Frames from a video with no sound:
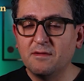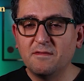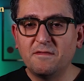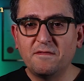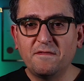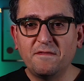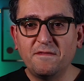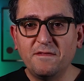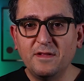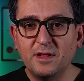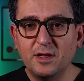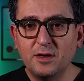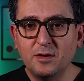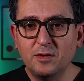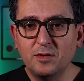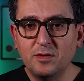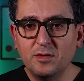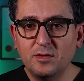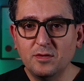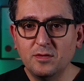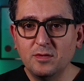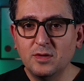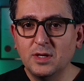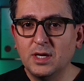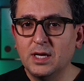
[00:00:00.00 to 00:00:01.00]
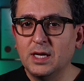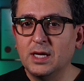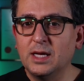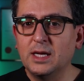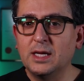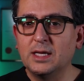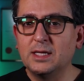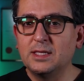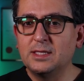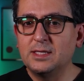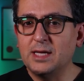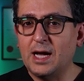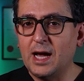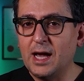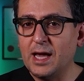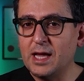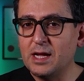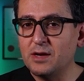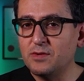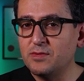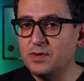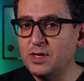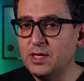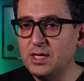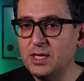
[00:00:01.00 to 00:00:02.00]
flu,
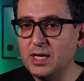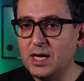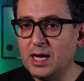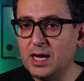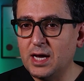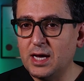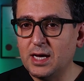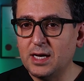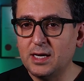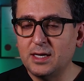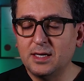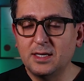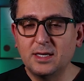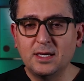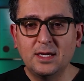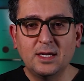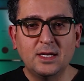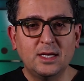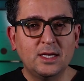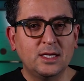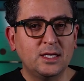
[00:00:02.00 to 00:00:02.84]
diarrhea,